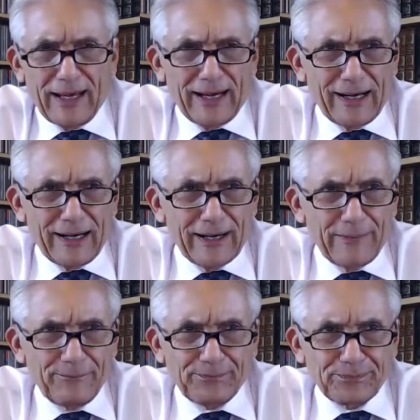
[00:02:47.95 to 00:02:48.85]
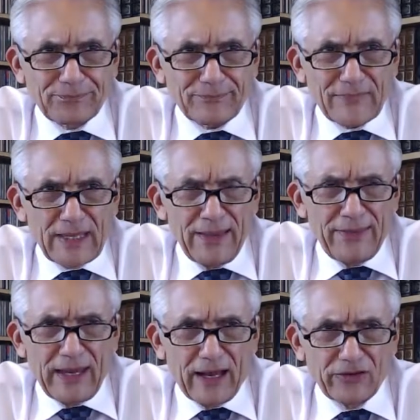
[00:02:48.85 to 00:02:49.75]
The
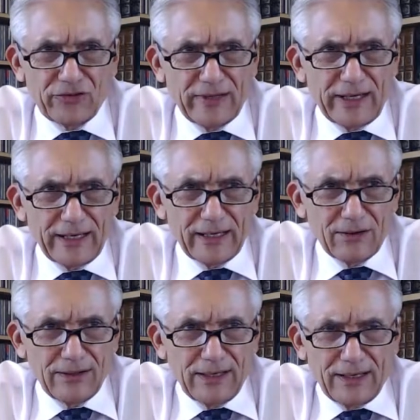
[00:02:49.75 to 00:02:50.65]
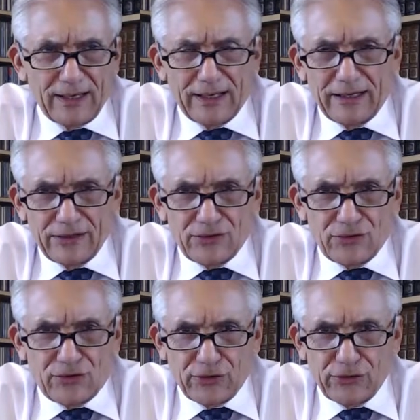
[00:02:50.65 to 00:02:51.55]
Hasidic
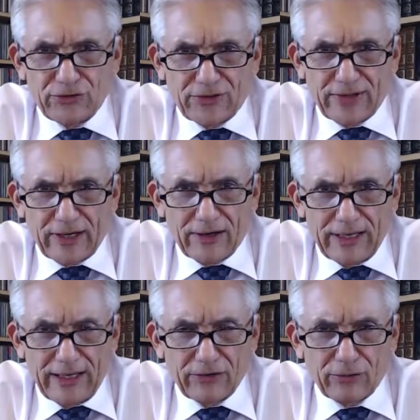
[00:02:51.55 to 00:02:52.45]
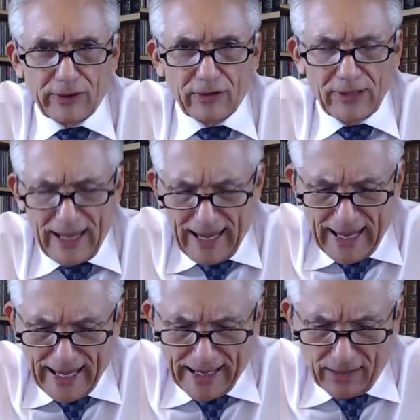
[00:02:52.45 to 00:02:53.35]
Jews there in Israel
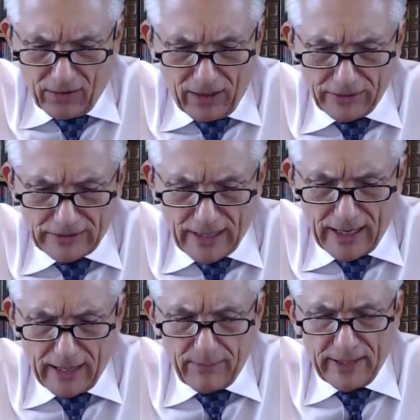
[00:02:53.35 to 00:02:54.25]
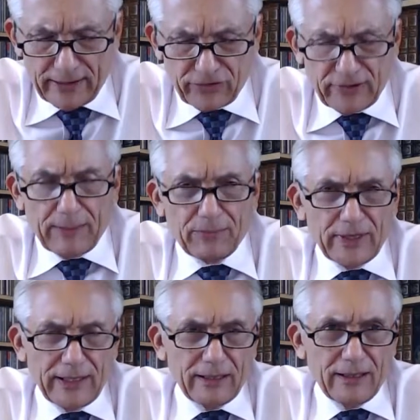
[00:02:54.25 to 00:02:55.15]
had a hard time
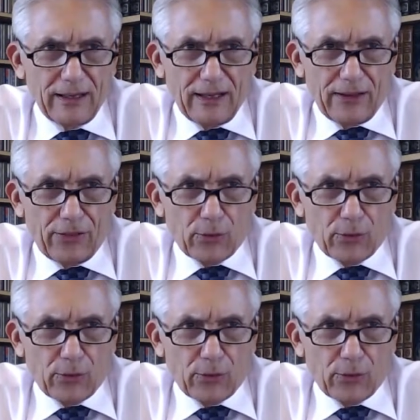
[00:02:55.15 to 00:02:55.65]
accepting the